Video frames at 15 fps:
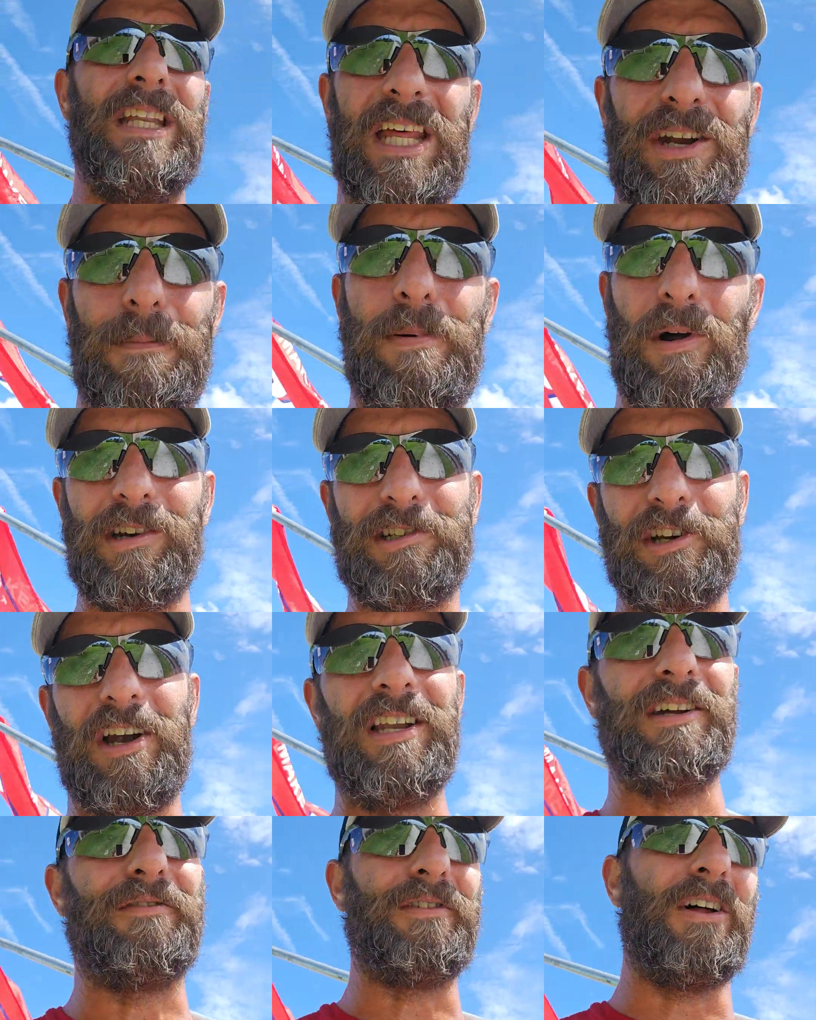in Little Port,
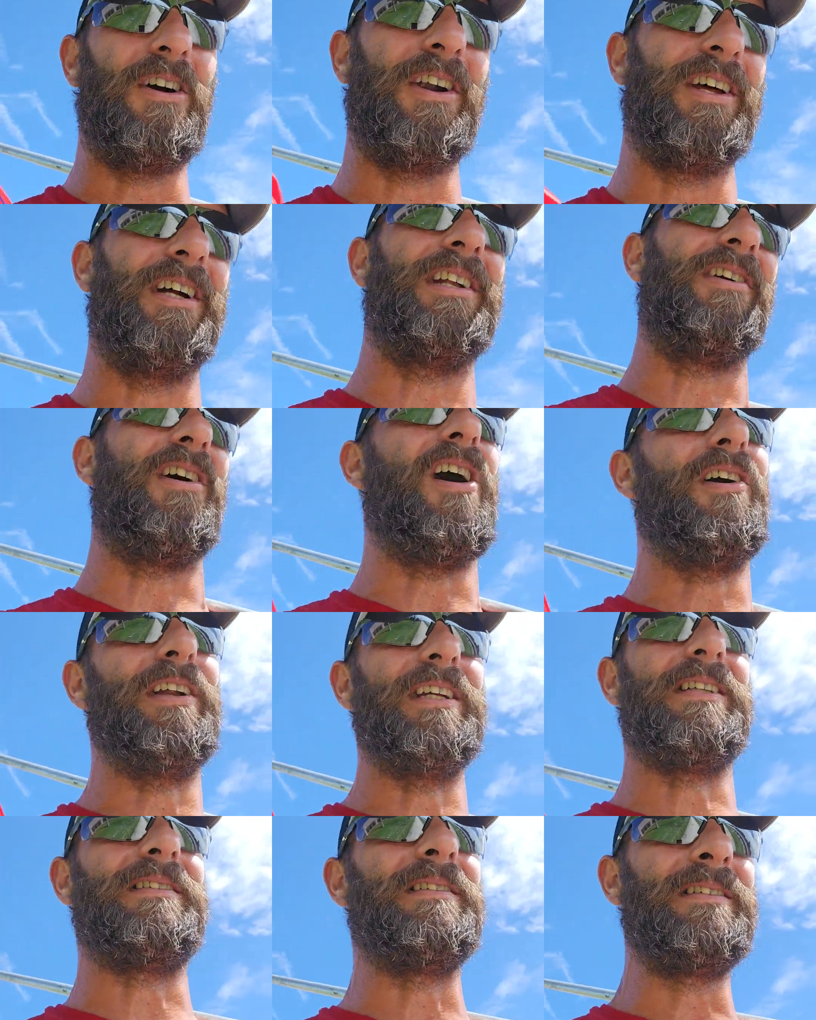Charlotte, Florida, and they're
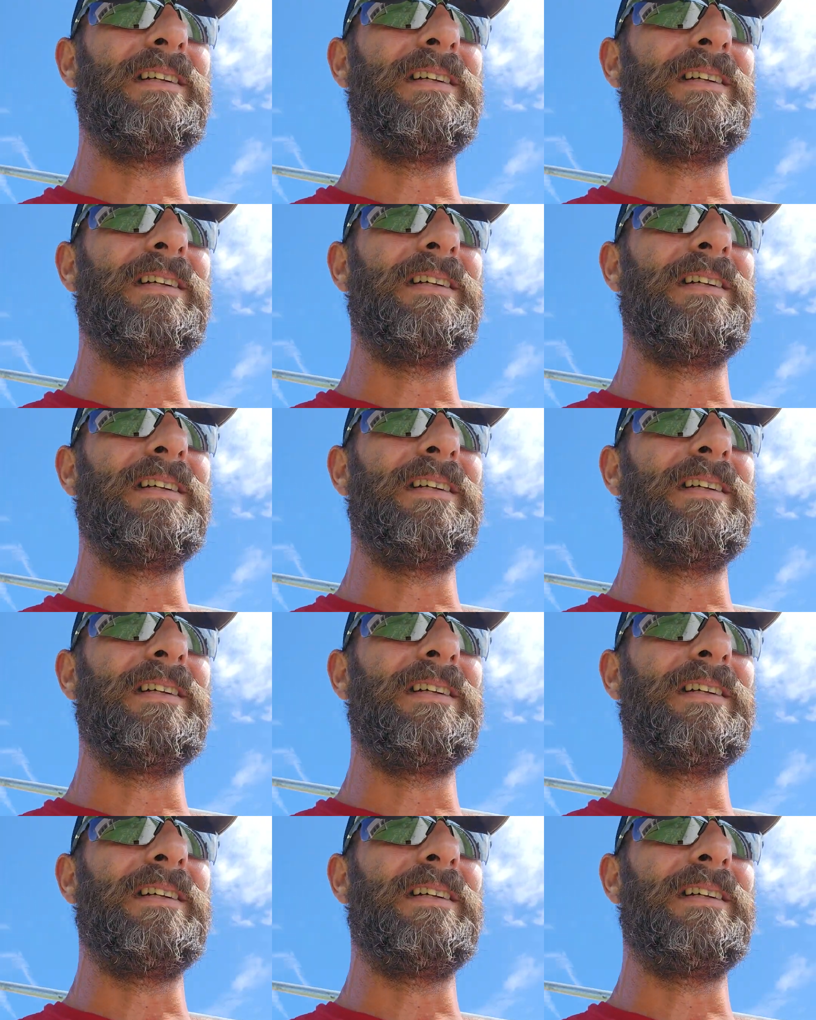already